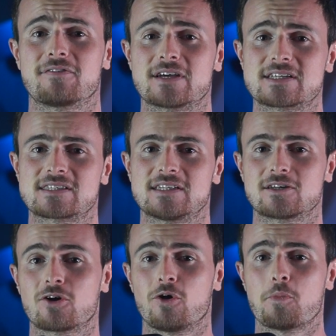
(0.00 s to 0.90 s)
I still
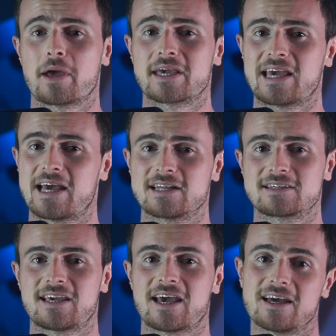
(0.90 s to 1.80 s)
call my cat
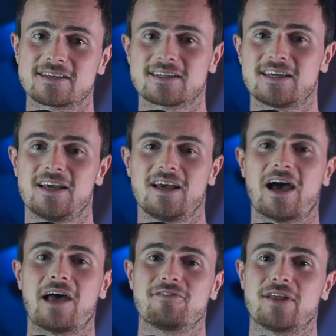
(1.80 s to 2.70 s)
Cat.
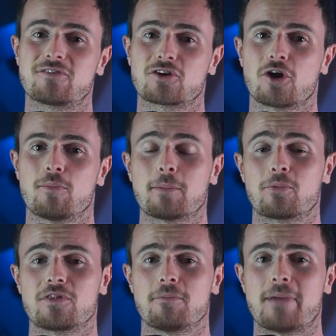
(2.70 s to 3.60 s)
I've never come up
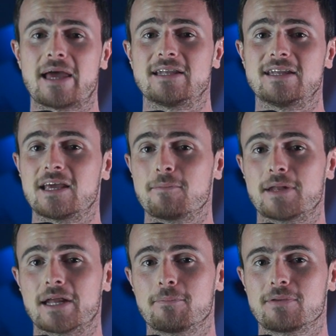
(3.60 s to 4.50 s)
with a band name
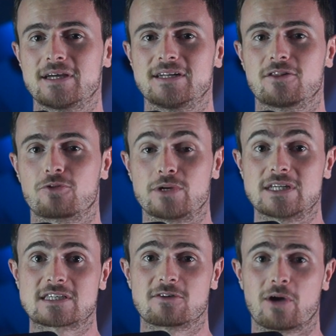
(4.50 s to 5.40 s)
and I played in 3,
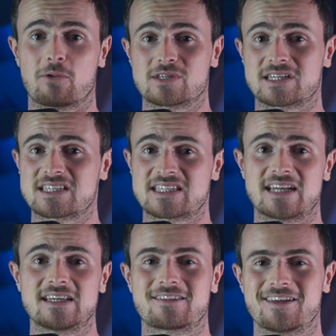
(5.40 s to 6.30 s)
so I was
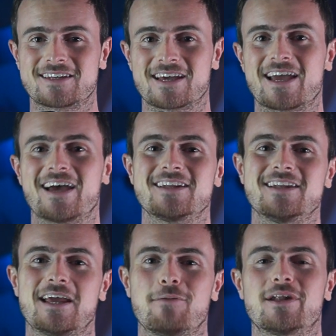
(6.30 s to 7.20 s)
ecstatic that I had a
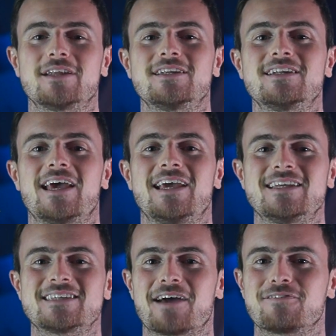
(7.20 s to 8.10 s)
name that I didn't
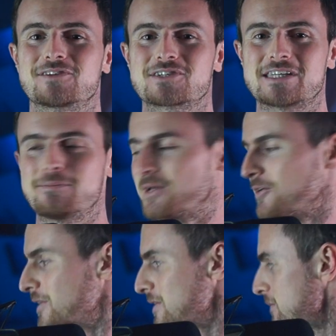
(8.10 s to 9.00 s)
hate after sleeping on it.